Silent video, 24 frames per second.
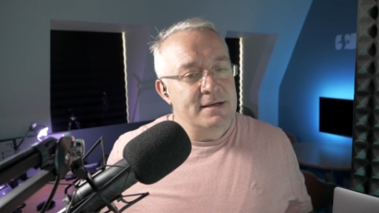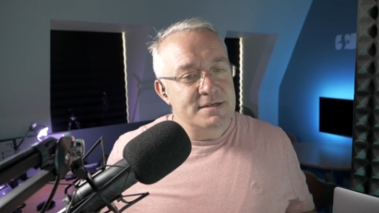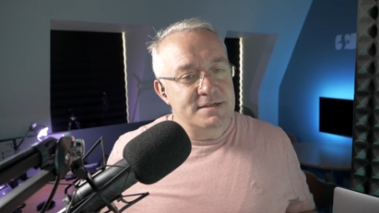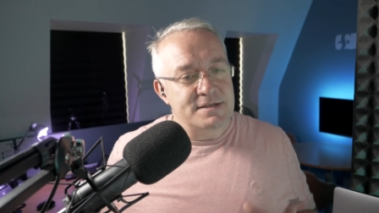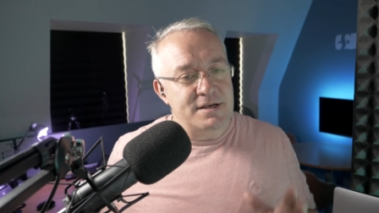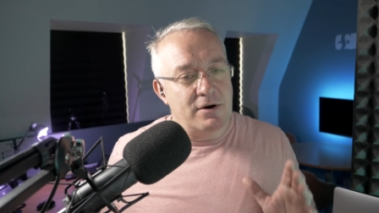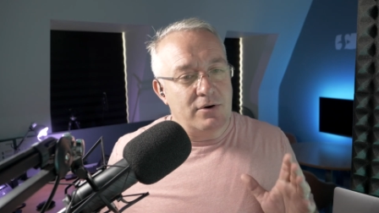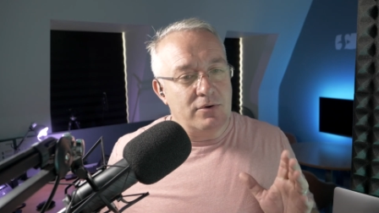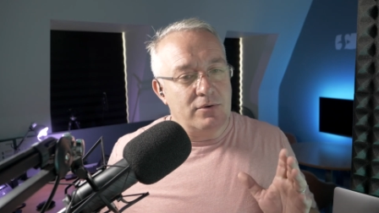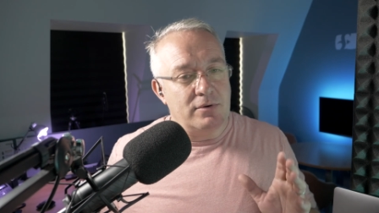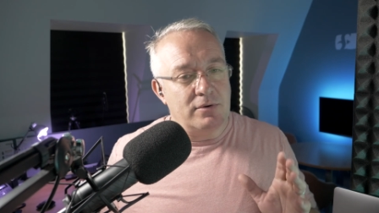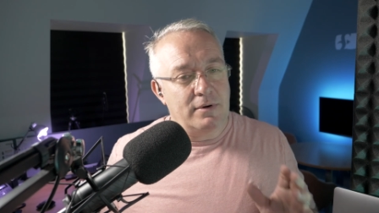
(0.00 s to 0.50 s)

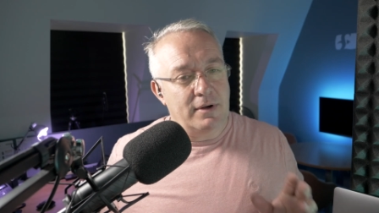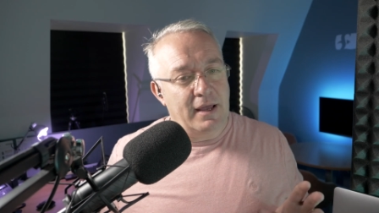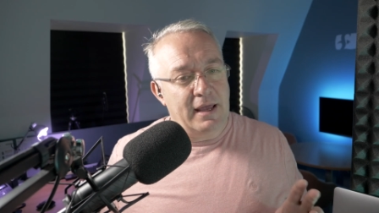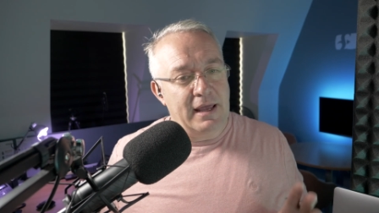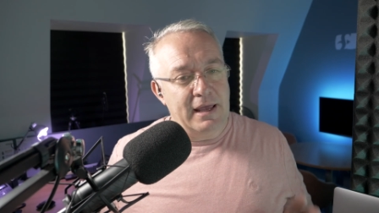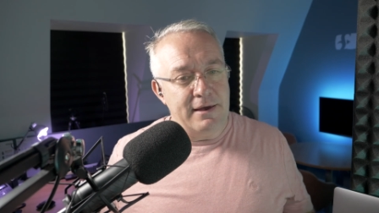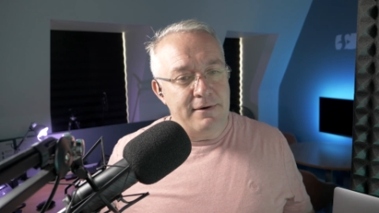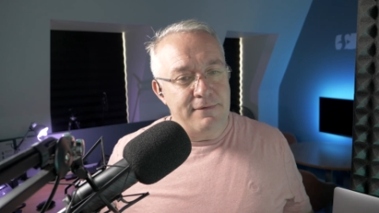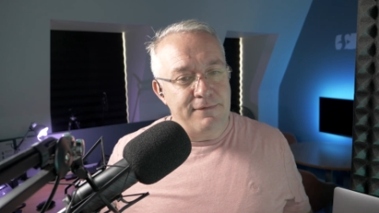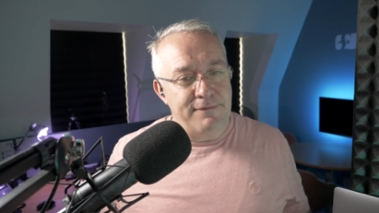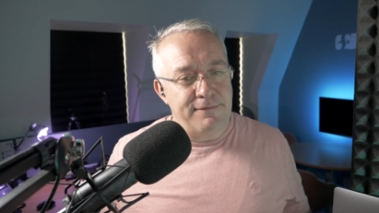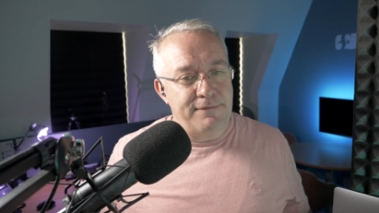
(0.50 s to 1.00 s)
So
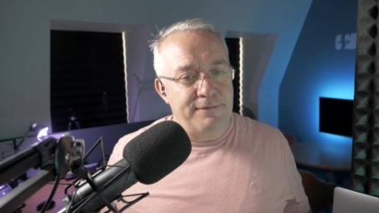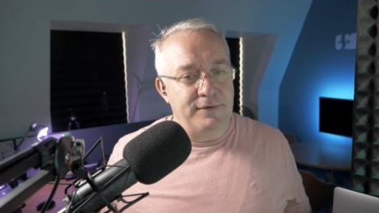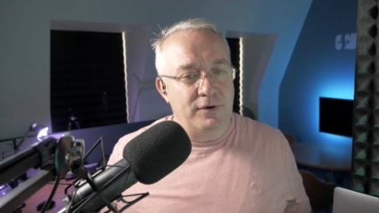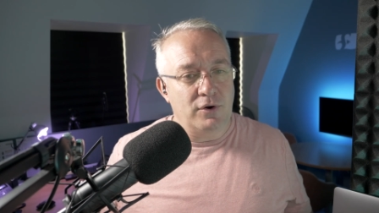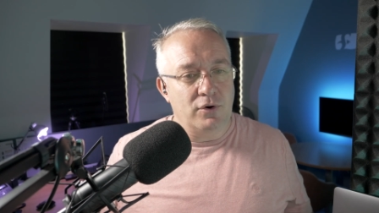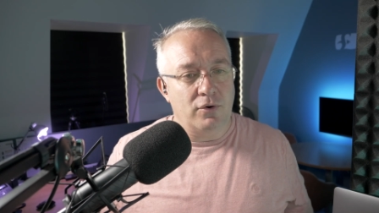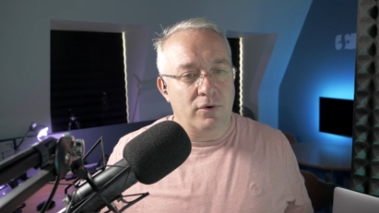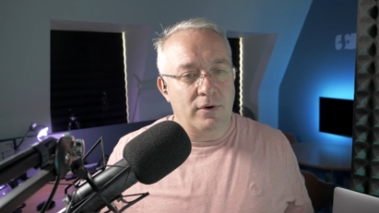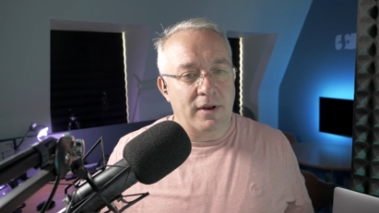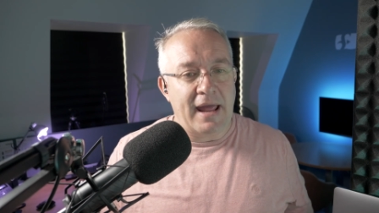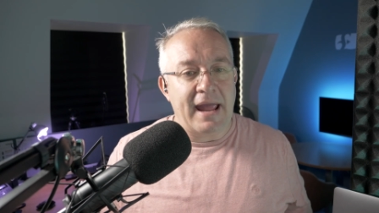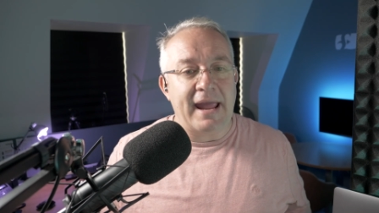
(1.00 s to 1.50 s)
if
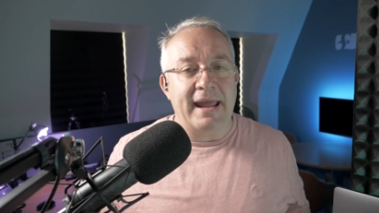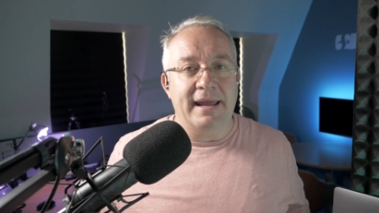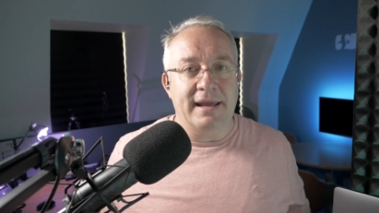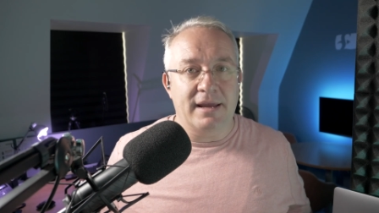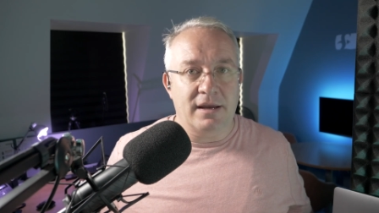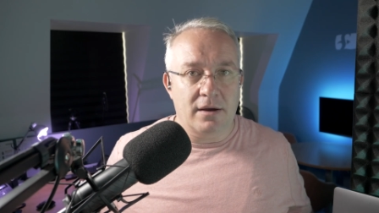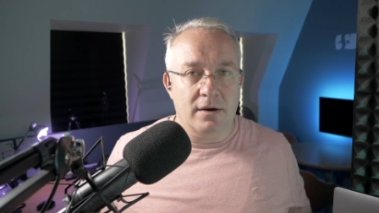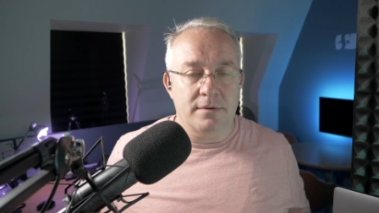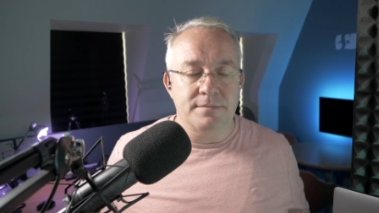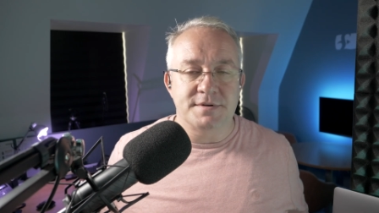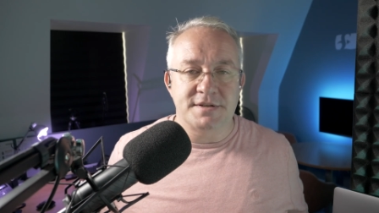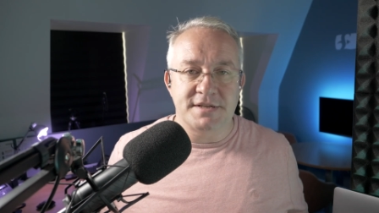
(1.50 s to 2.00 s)
your net
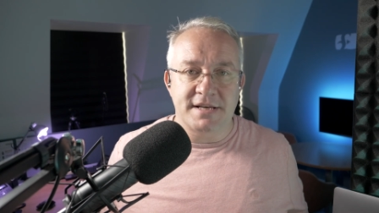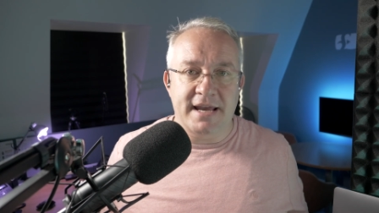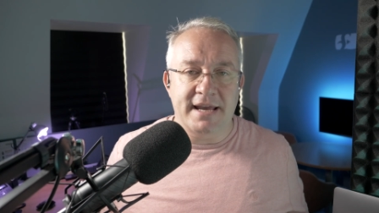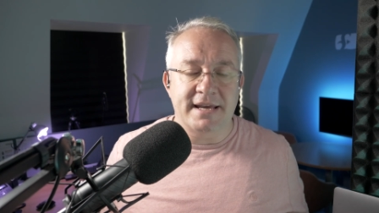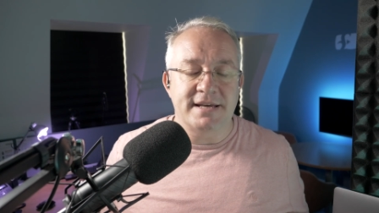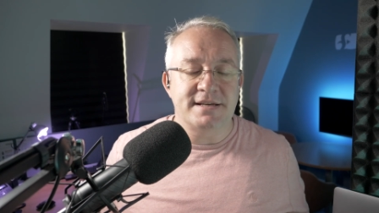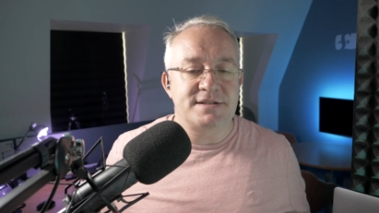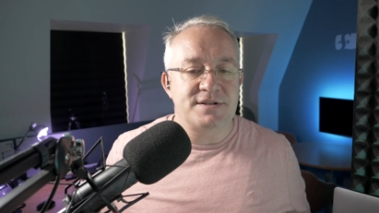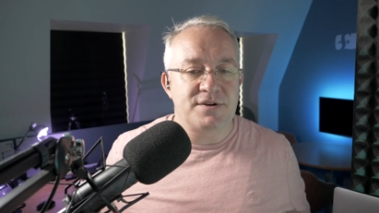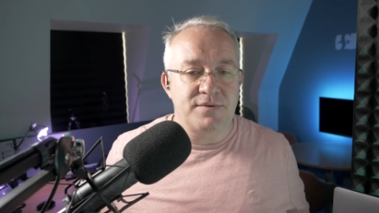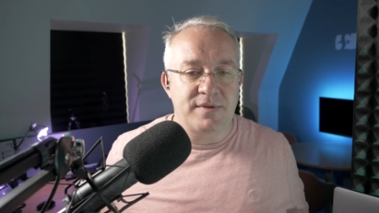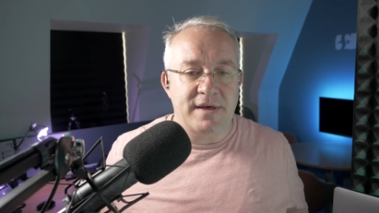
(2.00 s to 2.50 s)
income, say,
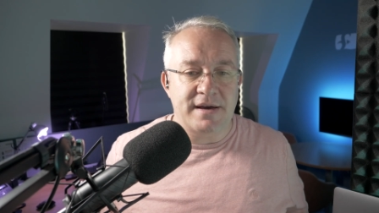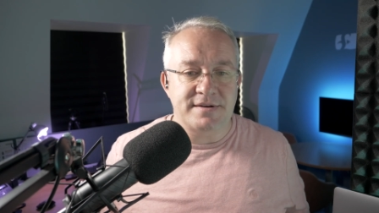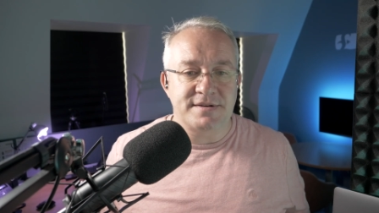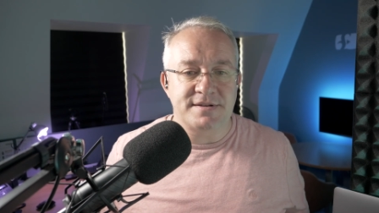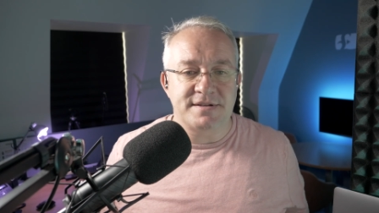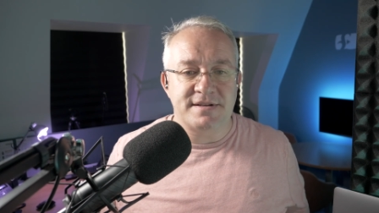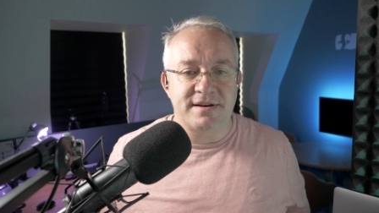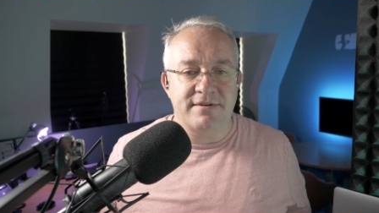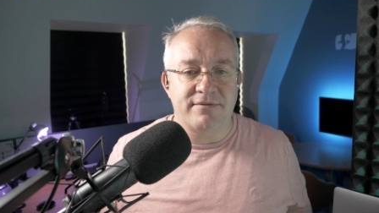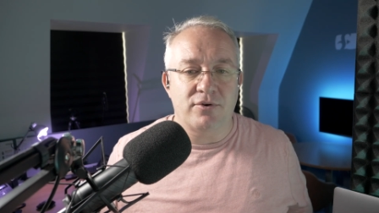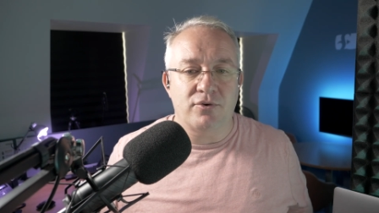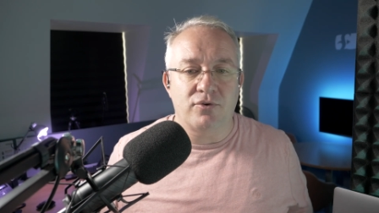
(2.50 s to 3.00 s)
is two
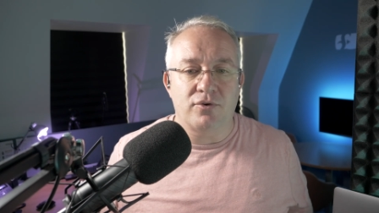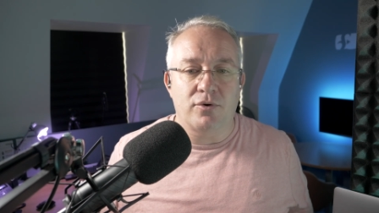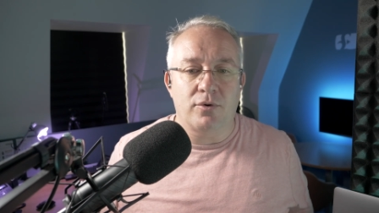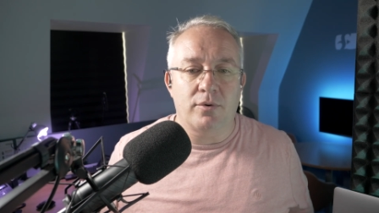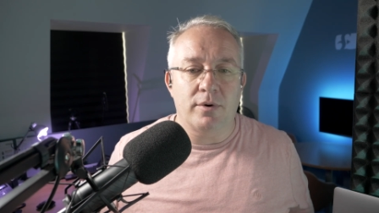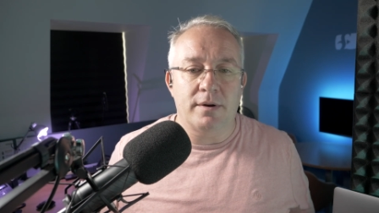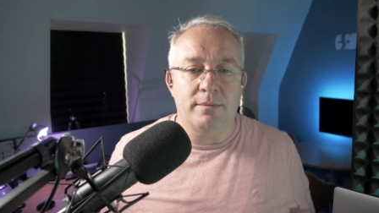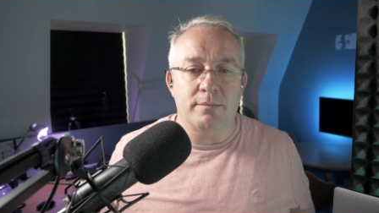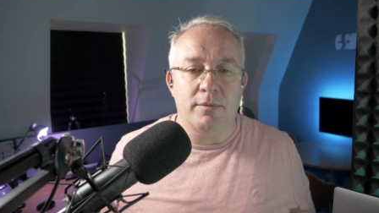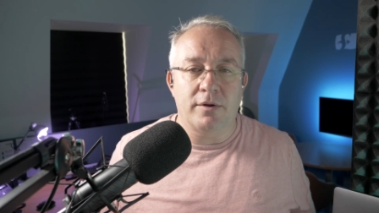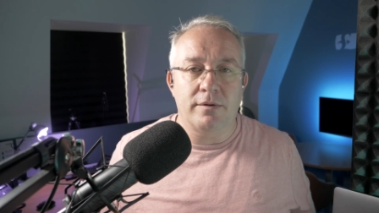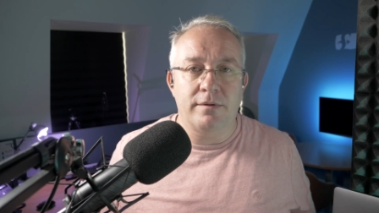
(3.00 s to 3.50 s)
thousand seven hundred
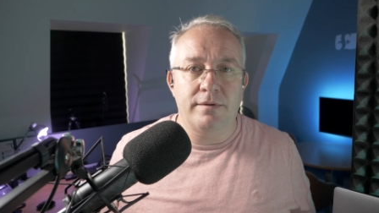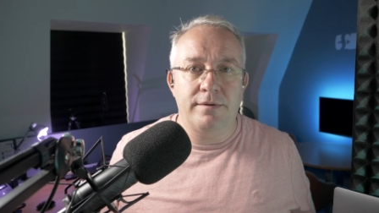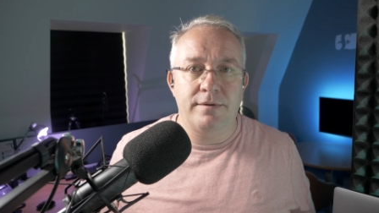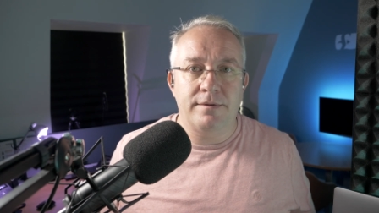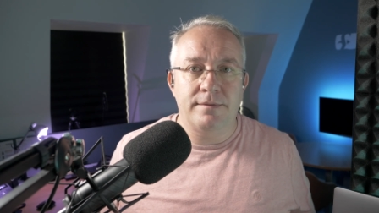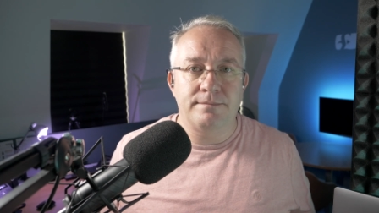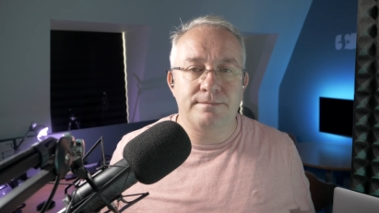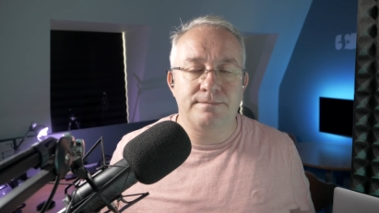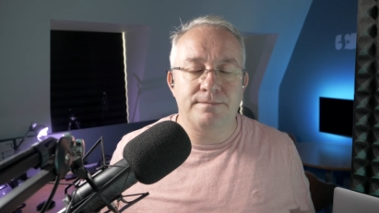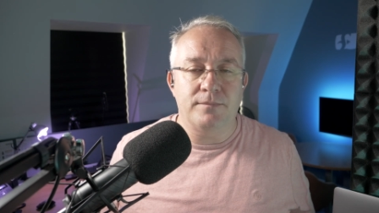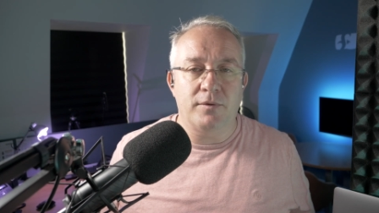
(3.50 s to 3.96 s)
quid a month,